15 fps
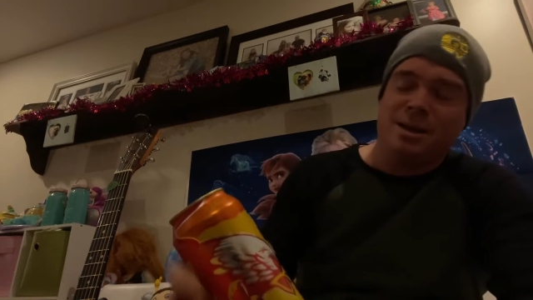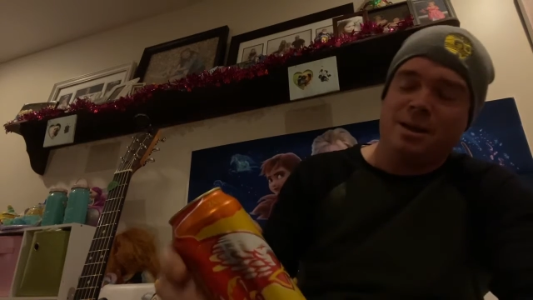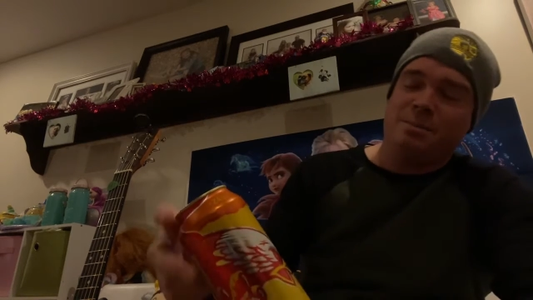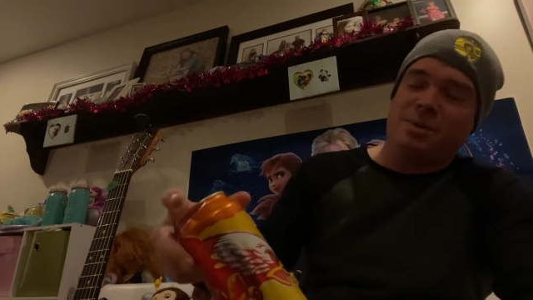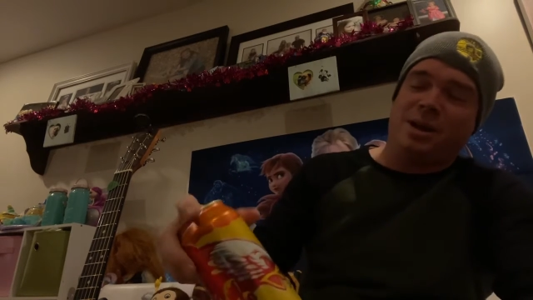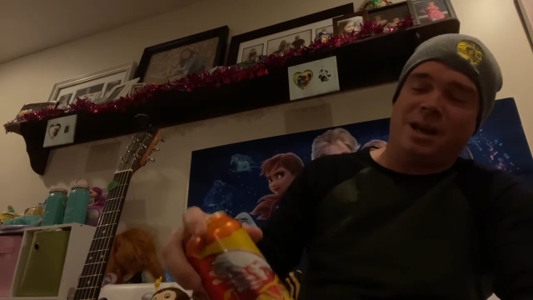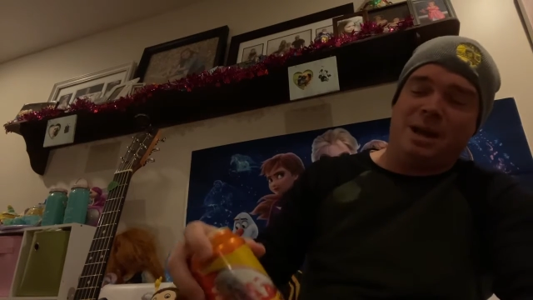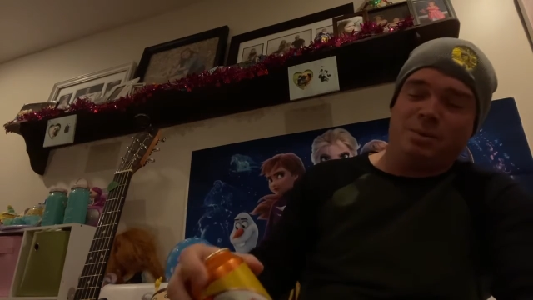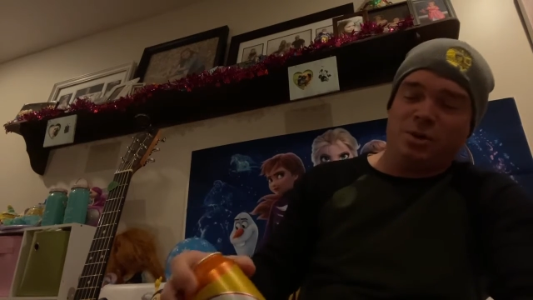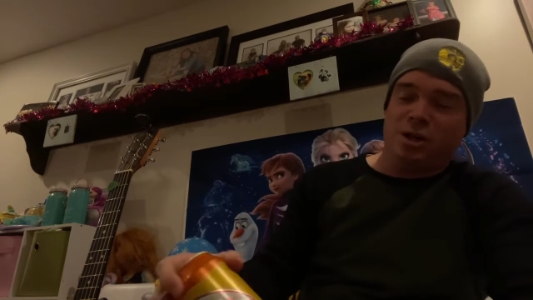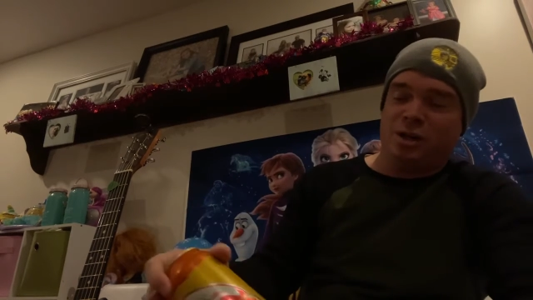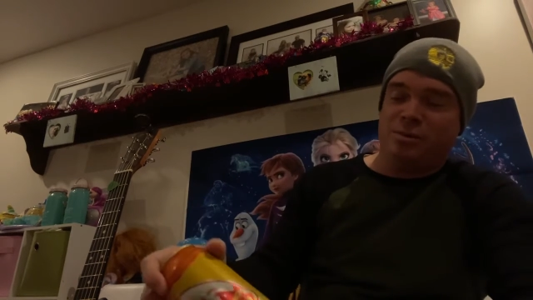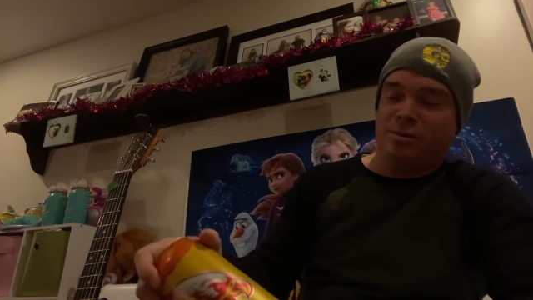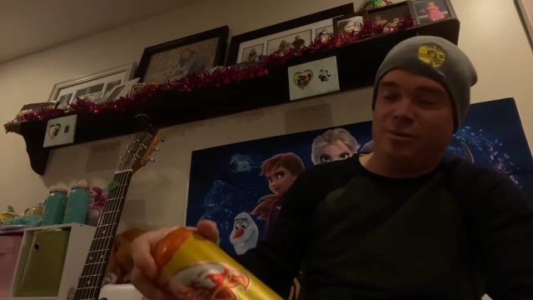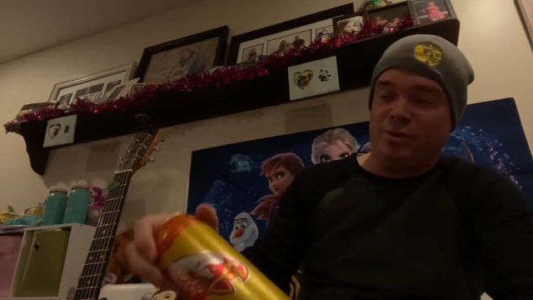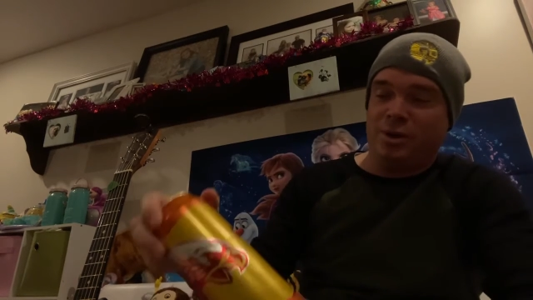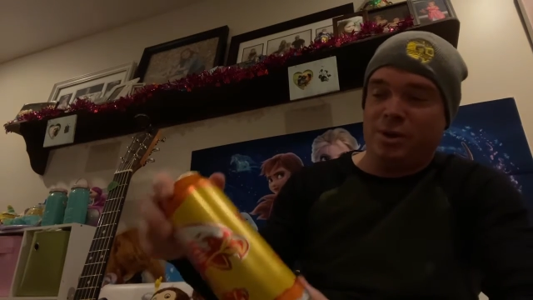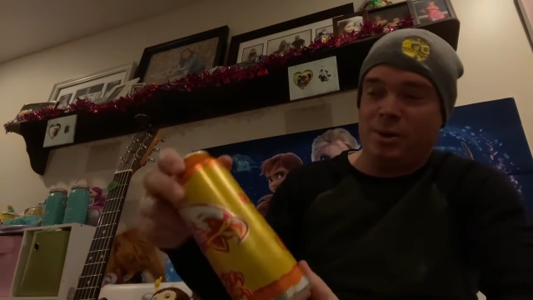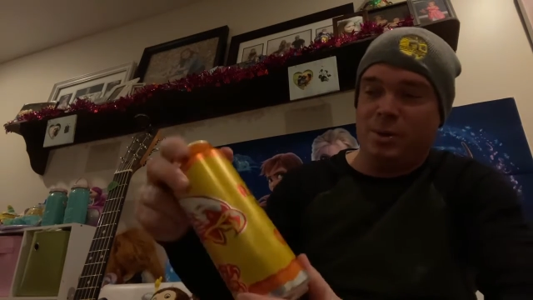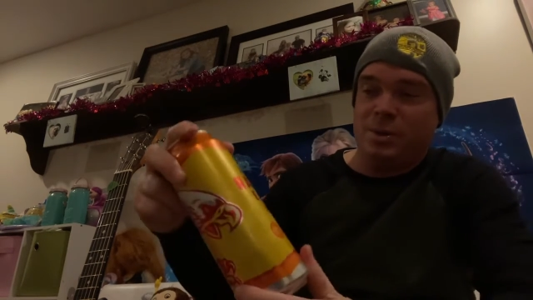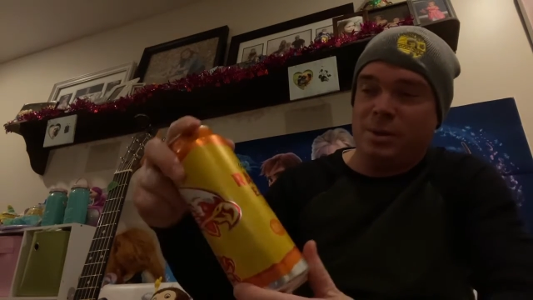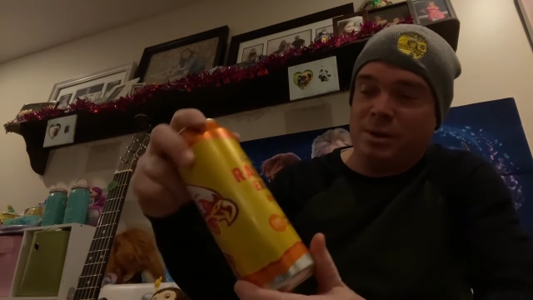But I am going to
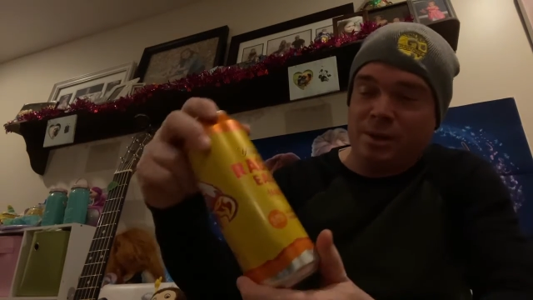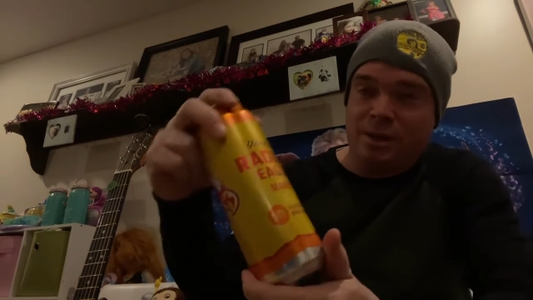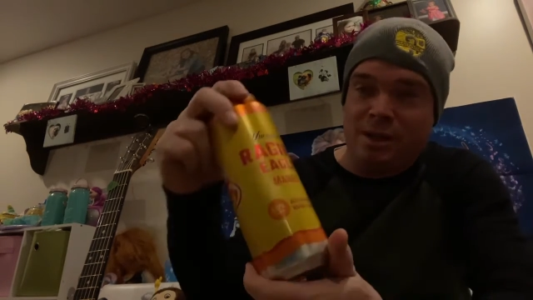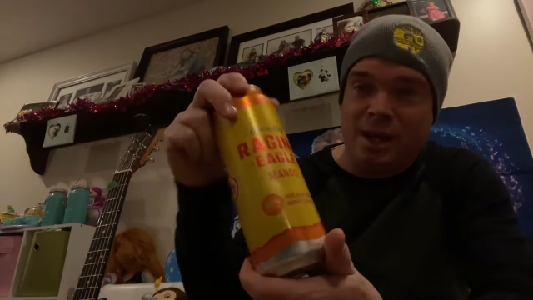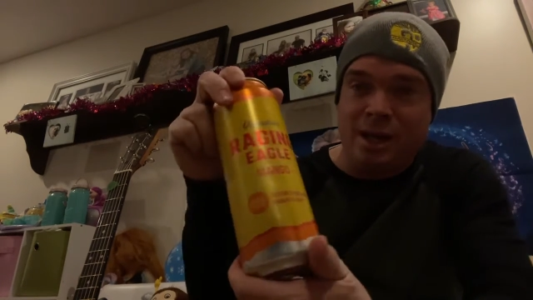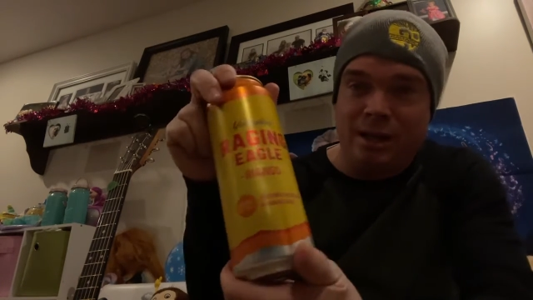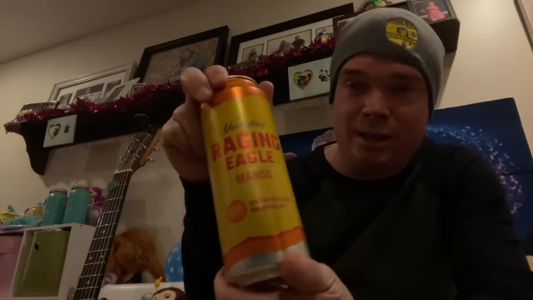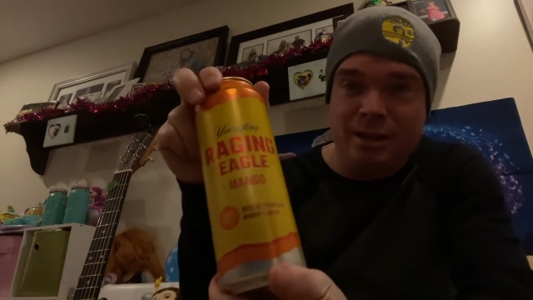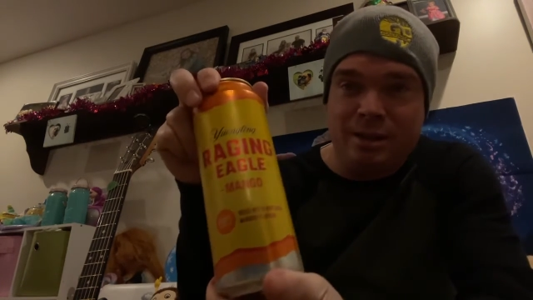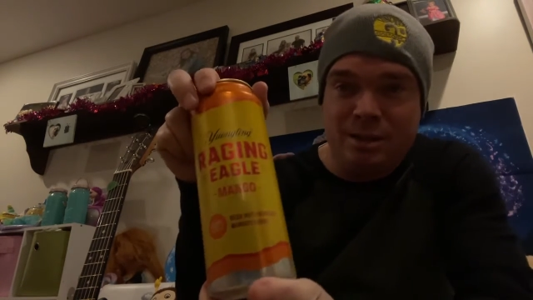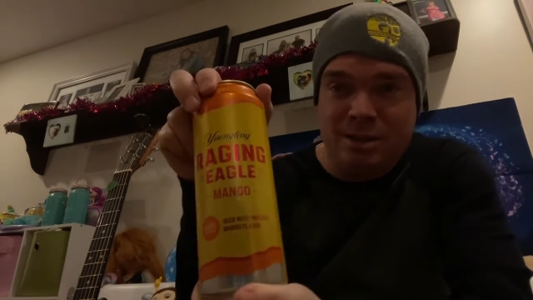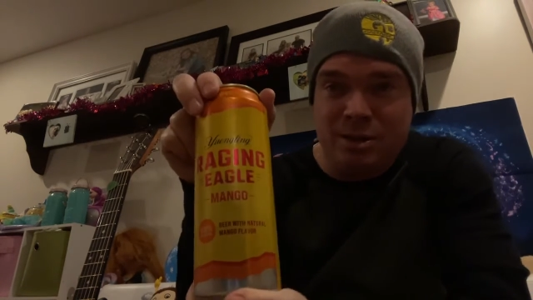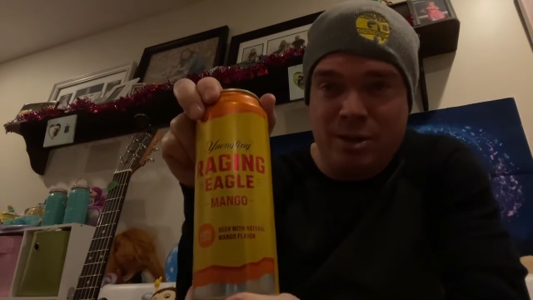review Yuengling's